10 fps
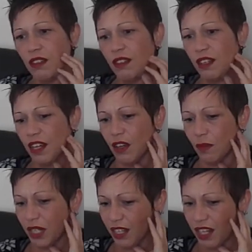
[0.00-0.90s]
You know, I
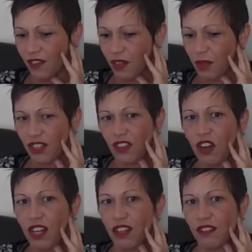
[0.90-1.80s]
mean, even in my
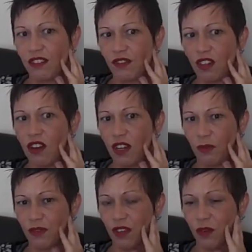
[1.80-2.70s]
tightest of
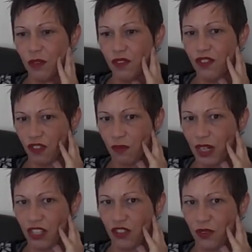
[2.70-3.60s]
times, I would have still
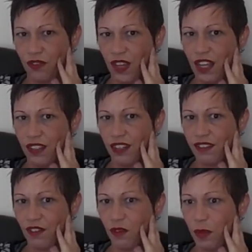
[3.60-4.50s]
managed to have found that
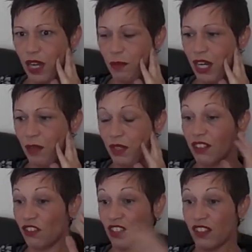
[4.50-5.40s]
£7 payment. It's just